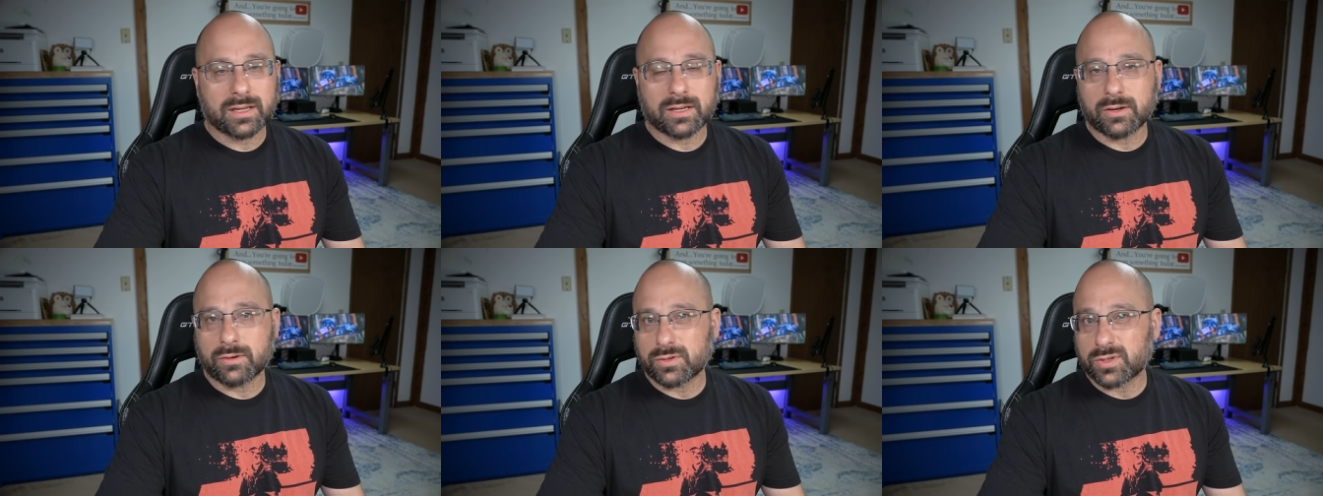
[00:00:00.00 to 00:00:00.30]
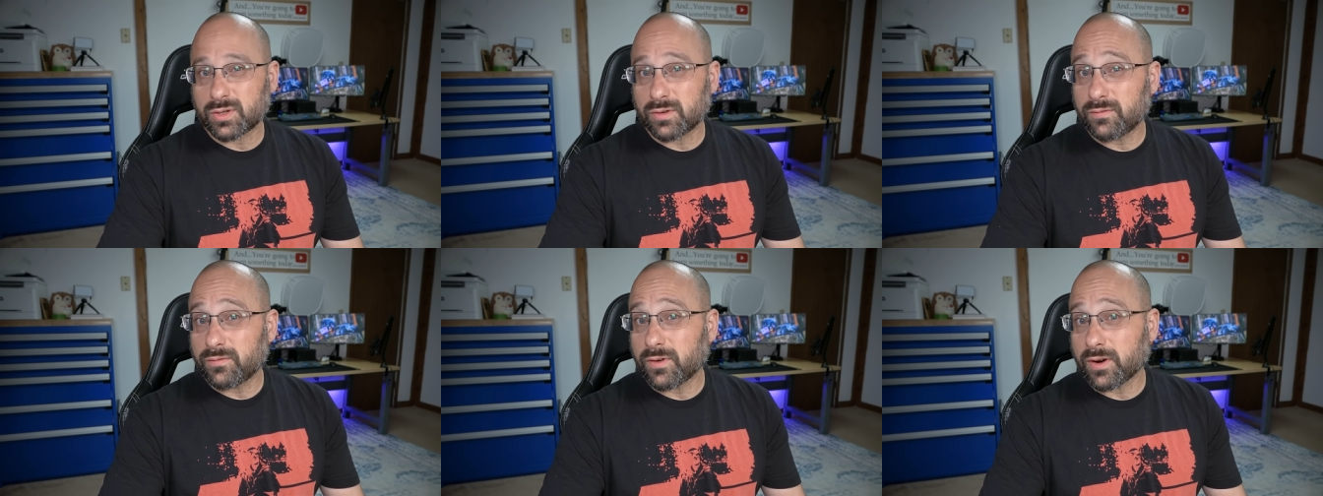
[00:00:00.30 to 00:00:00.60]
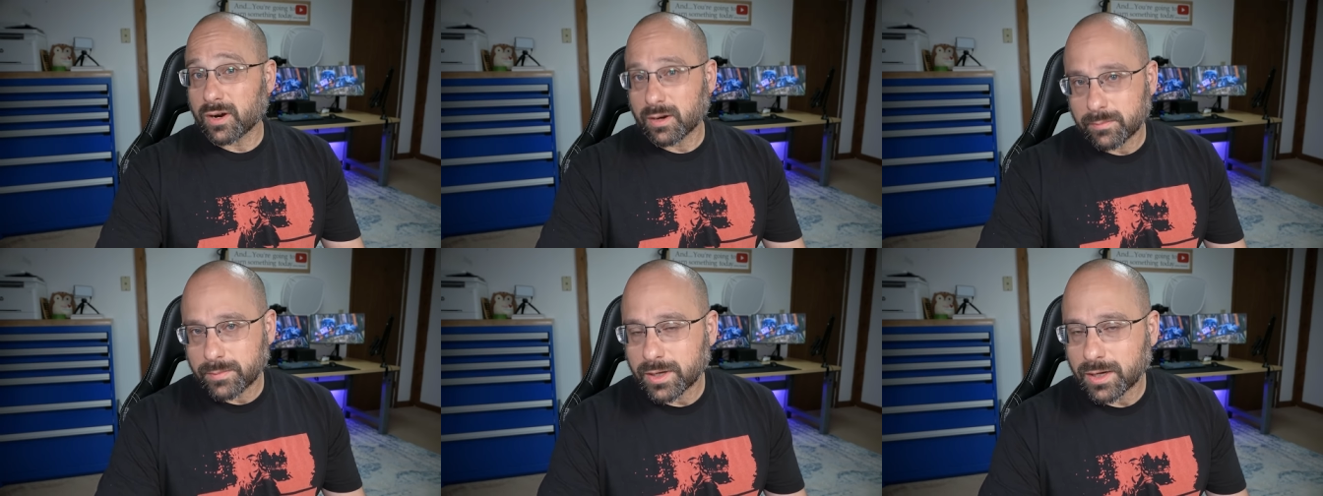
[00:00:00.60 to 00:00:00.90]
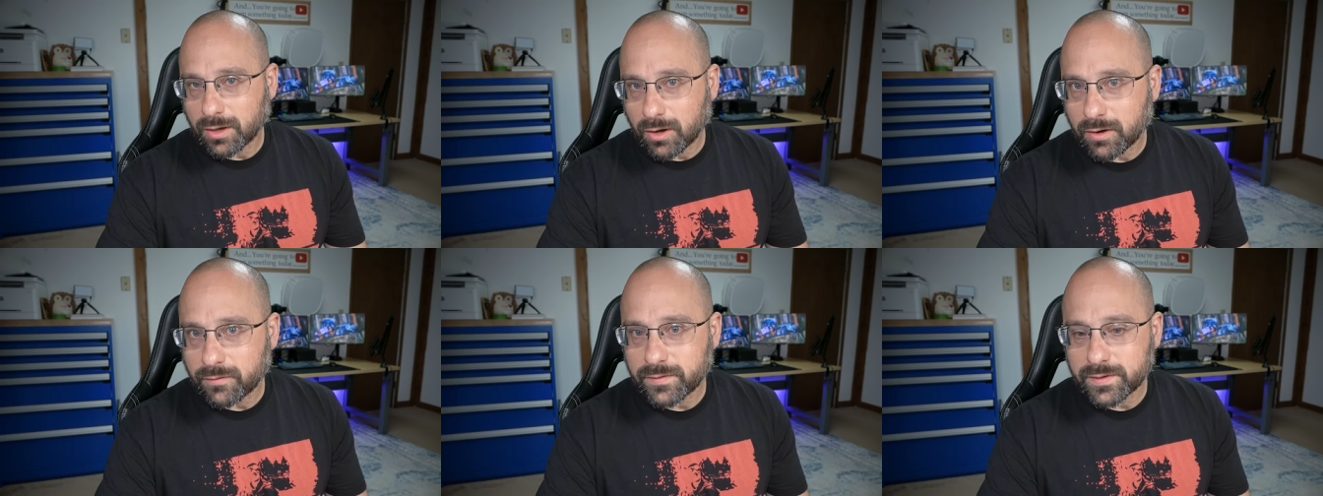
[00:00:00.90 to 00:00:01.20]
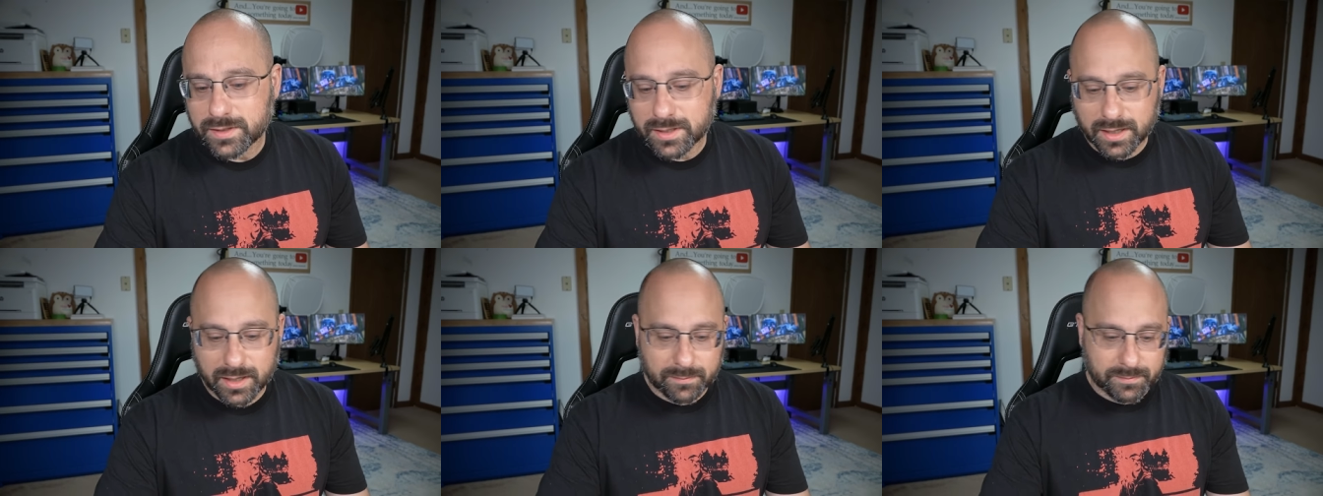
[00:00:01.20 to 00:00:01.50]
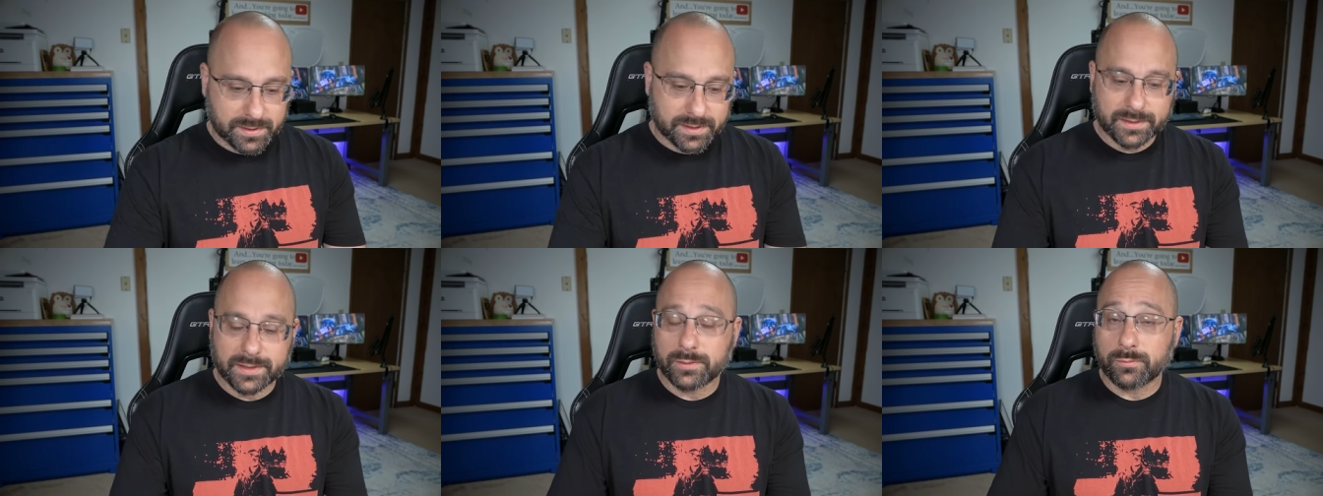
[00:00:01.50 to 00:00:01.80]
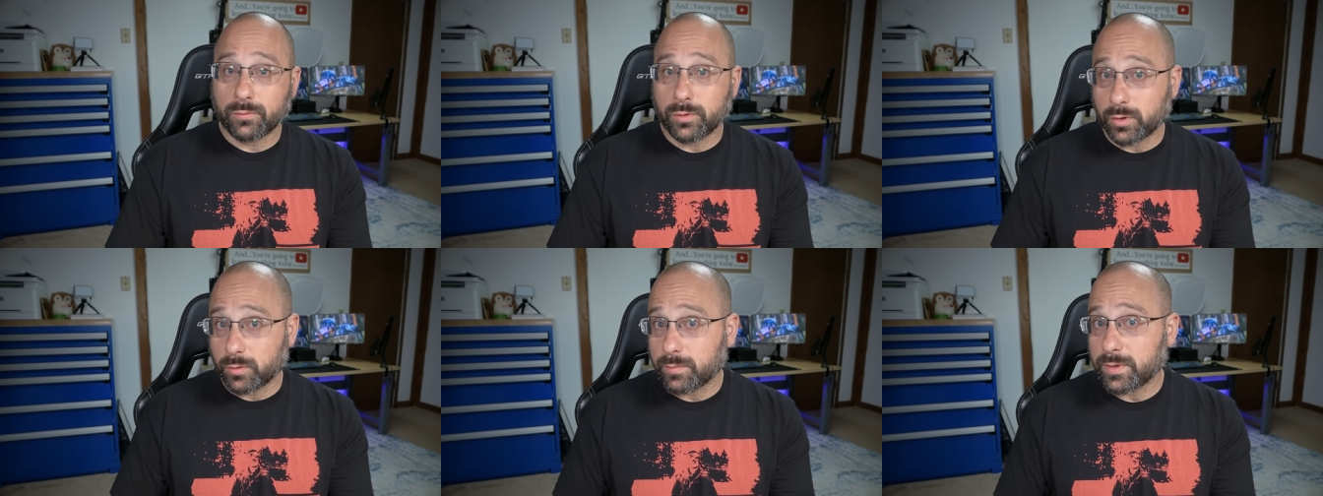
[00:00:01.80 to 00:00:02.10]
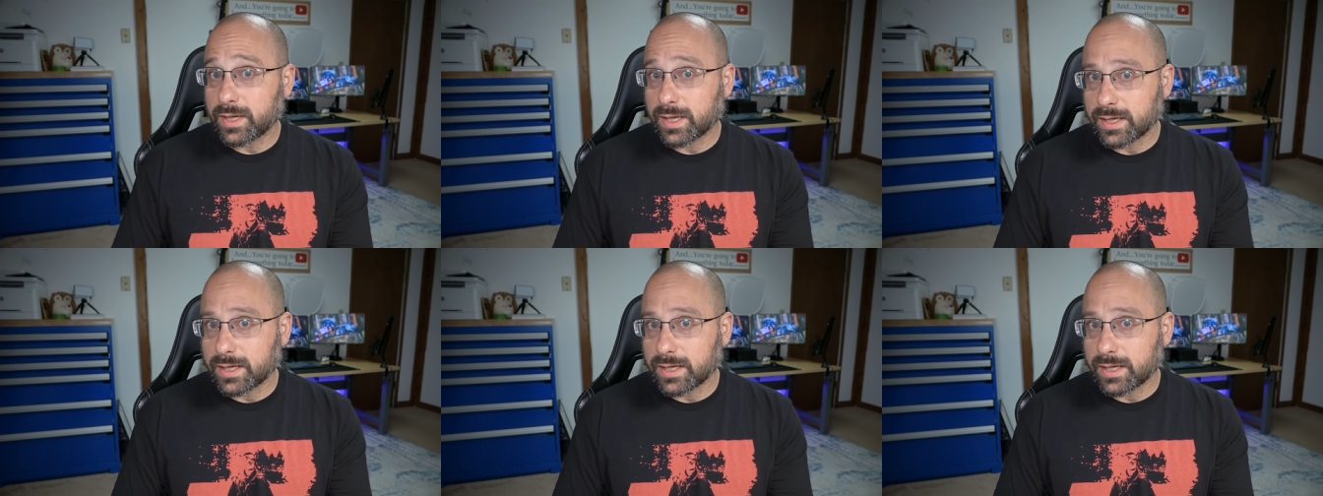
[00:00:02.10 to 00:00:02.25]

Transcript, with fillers: go so far, but oftentimes it will be